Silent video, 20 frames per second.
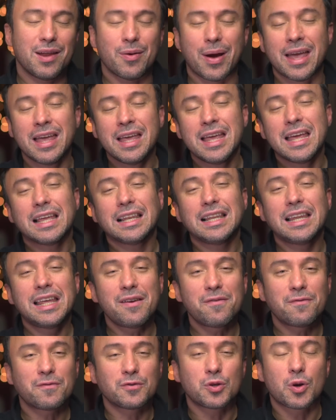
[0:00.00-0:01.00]
Anyway,
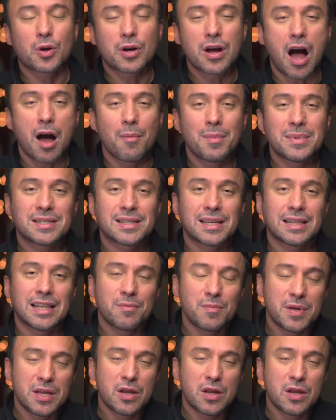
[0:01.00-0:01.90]
leave your comments and let